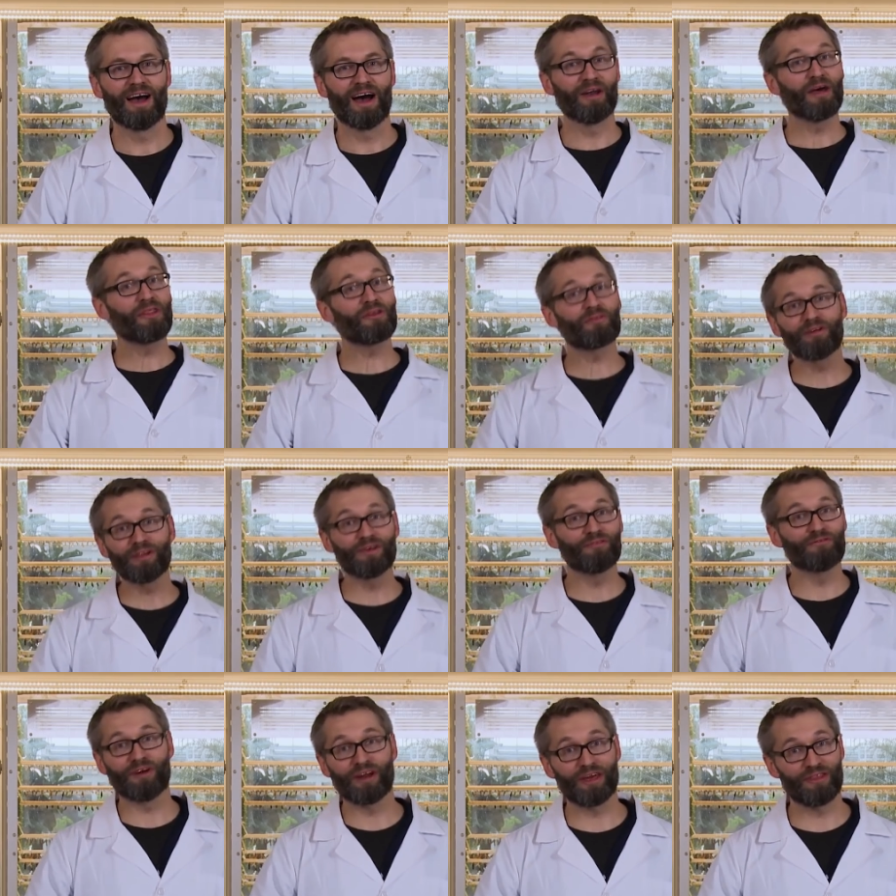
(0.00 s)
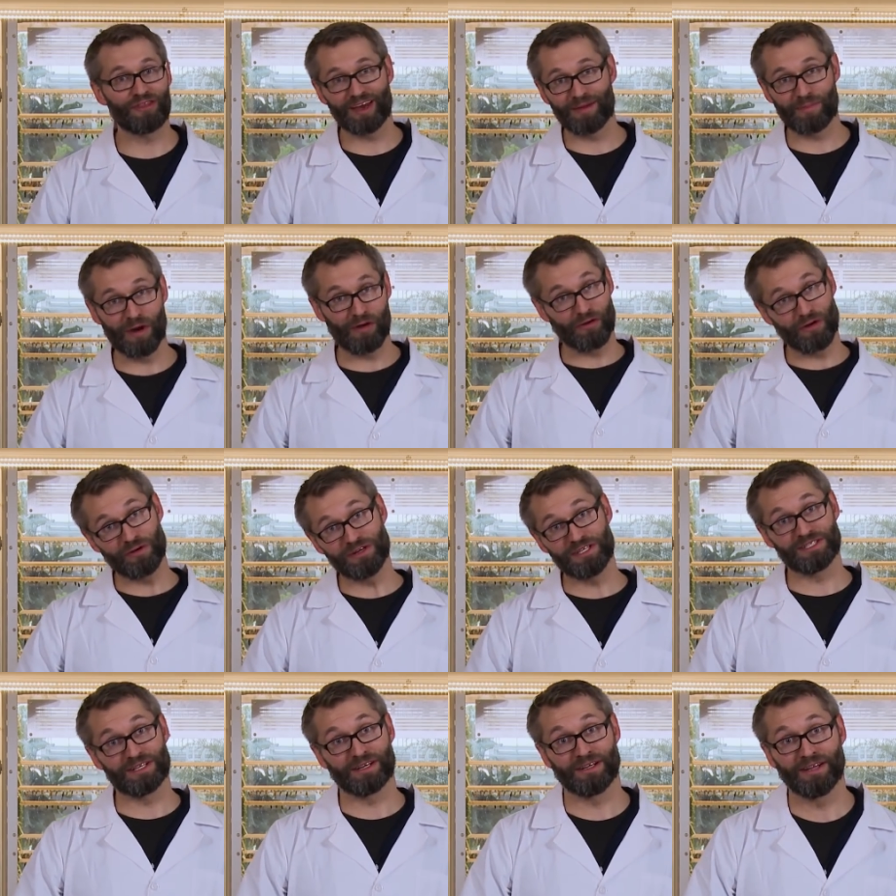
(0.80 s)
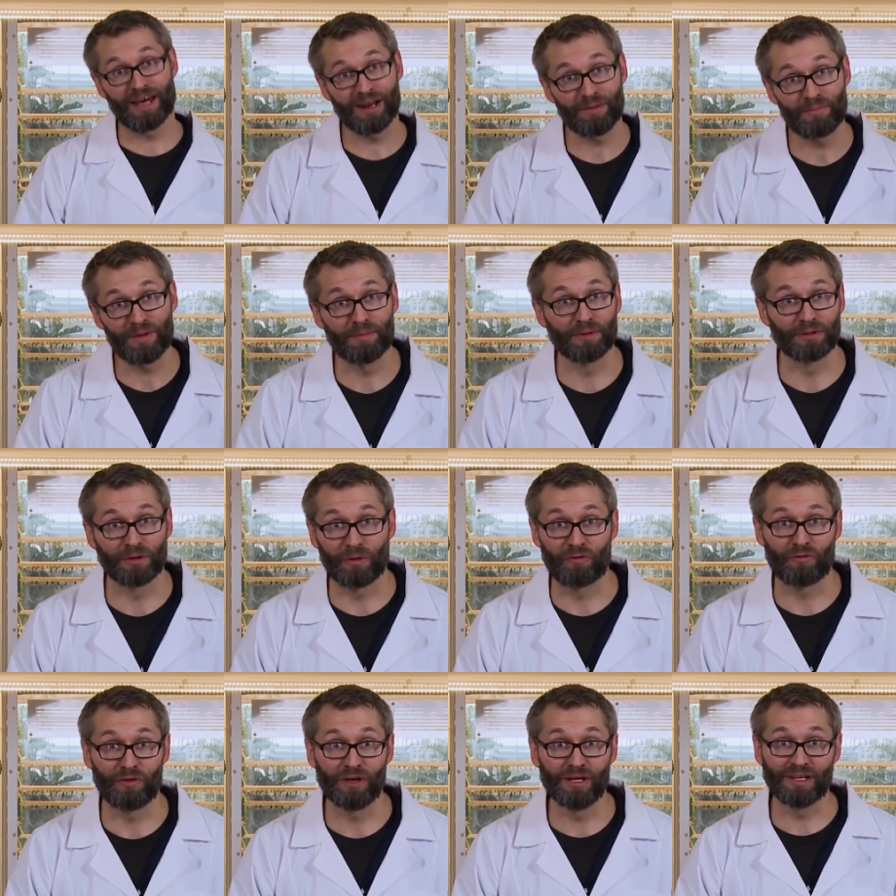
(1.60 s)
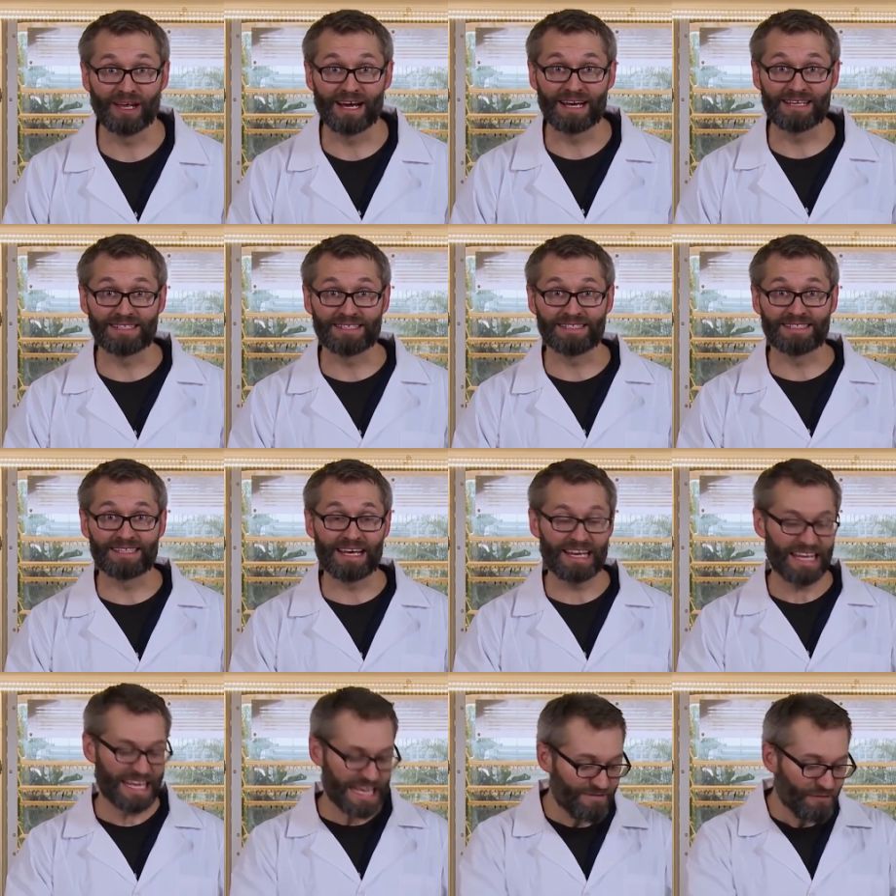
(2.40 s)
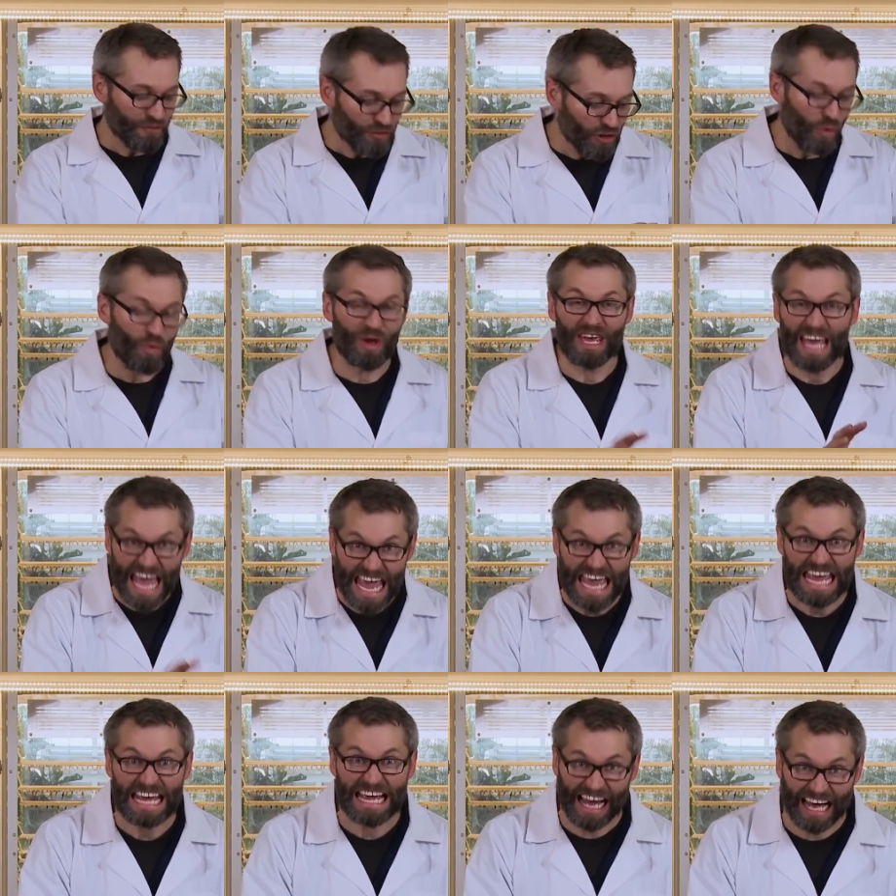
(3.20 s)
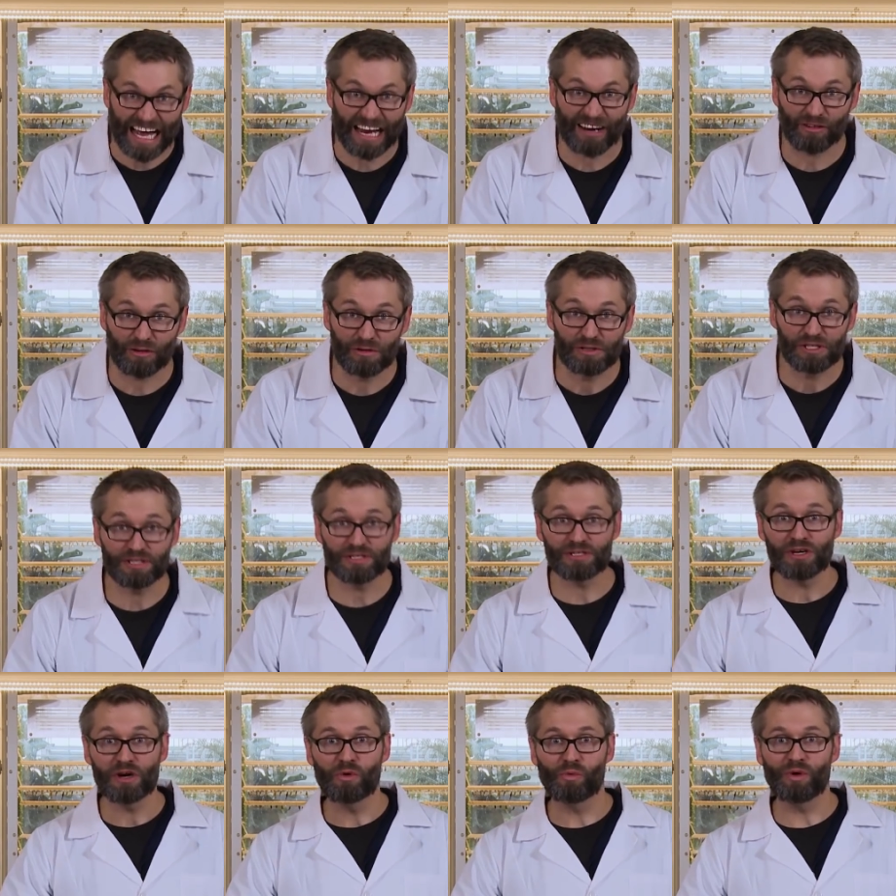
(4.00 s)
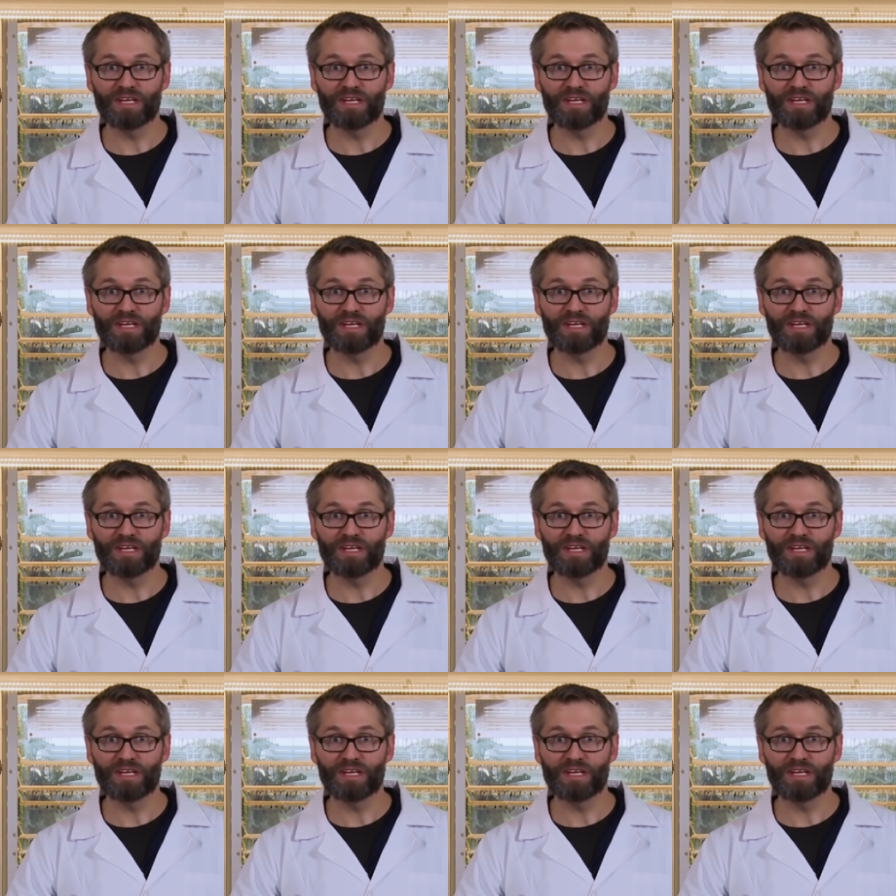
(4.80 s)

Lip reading: Another really funny thing about roaches that a lot of people don't realize is that even though we hate cockroaches,